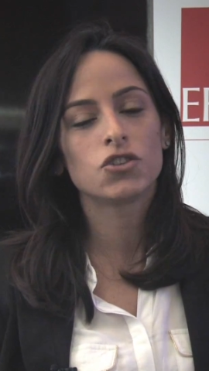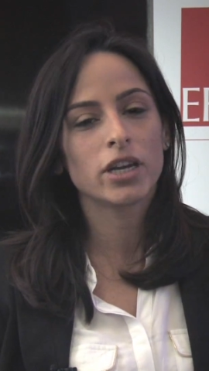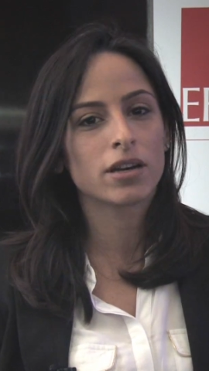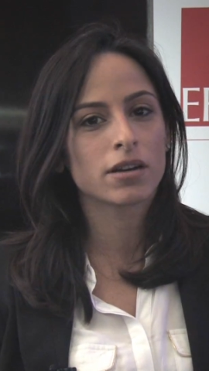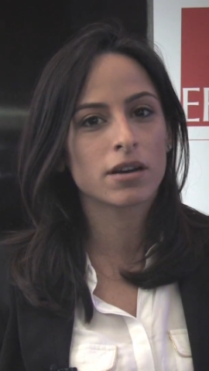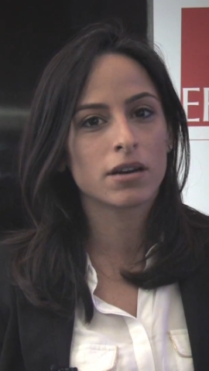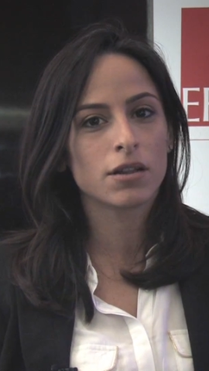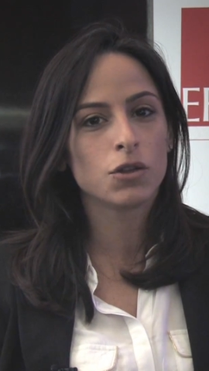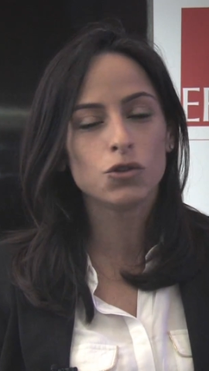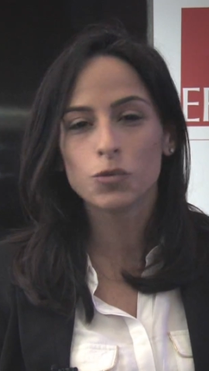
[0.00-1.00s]
check
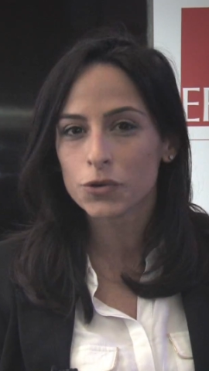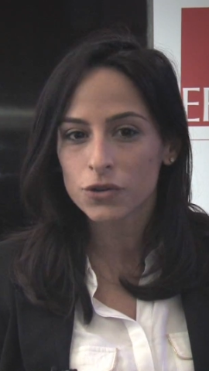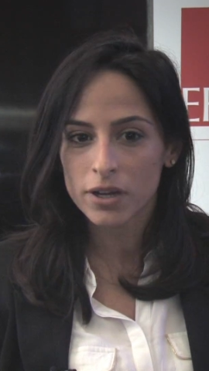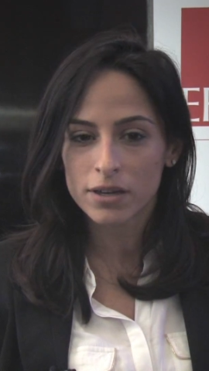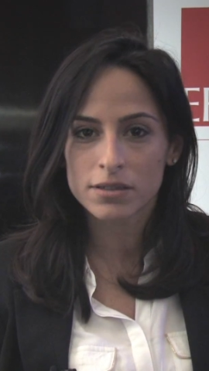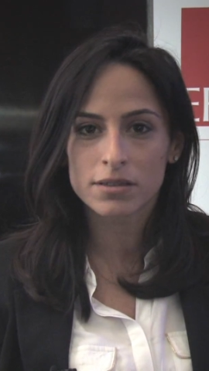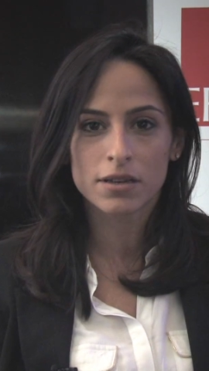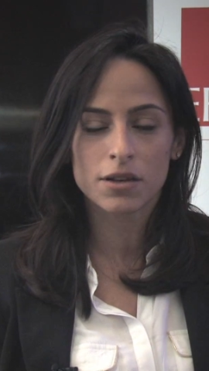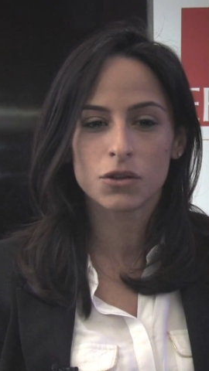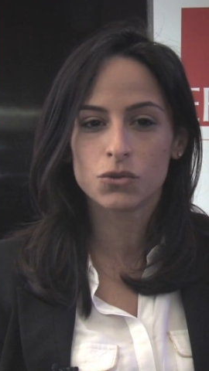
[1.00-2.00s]
the new products,
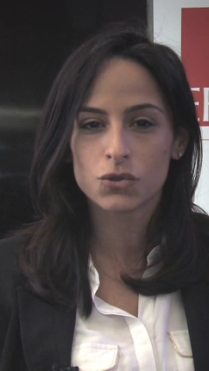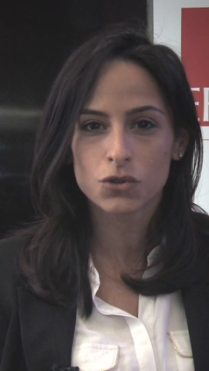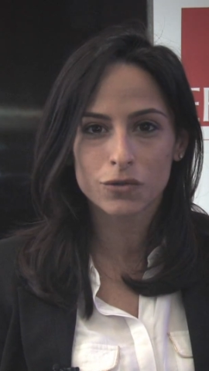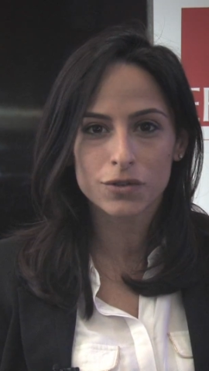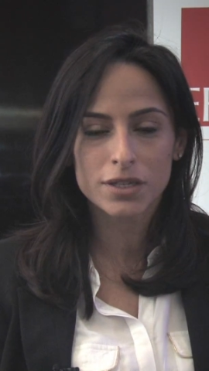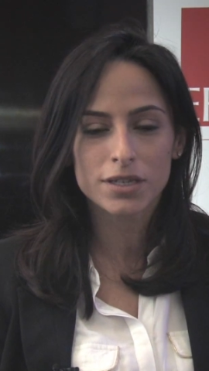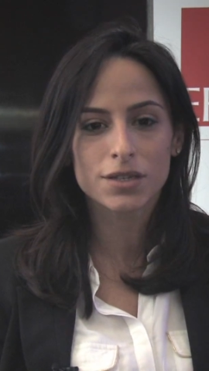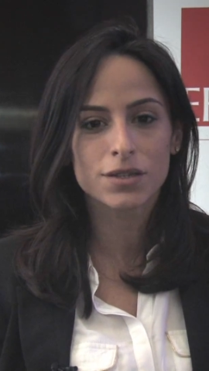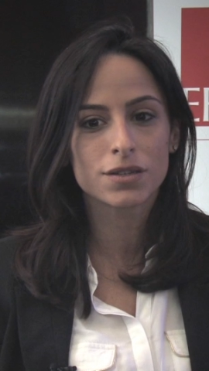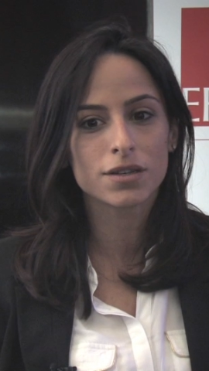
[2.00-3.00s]
the new
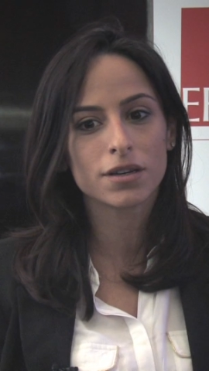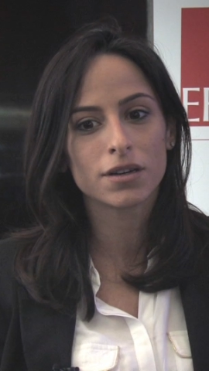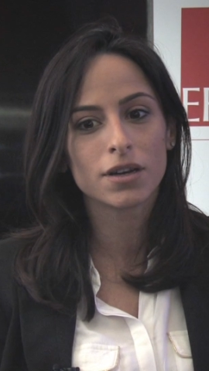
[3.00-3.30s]
services,